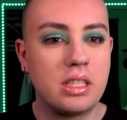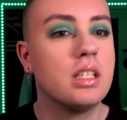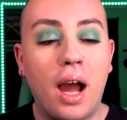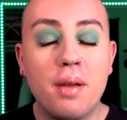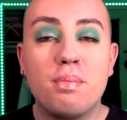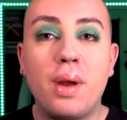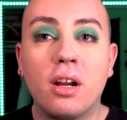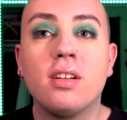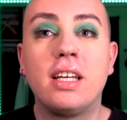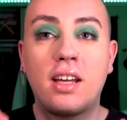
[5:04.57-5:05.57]
I
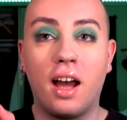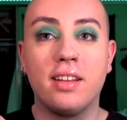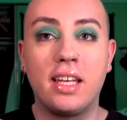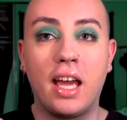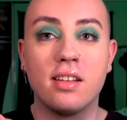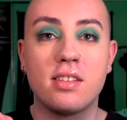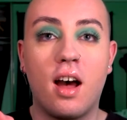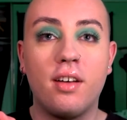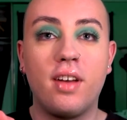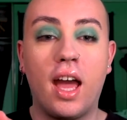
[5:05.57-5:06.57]
barely cut the ends
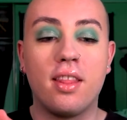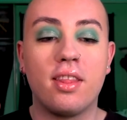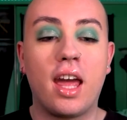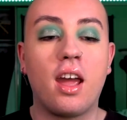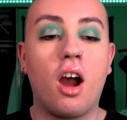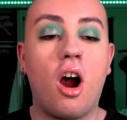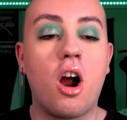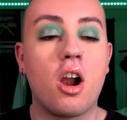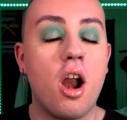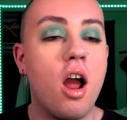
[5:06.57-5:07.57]
off and they
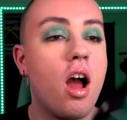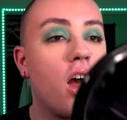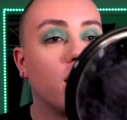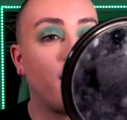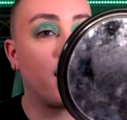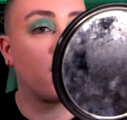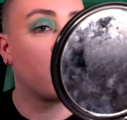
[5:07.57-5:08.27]
are like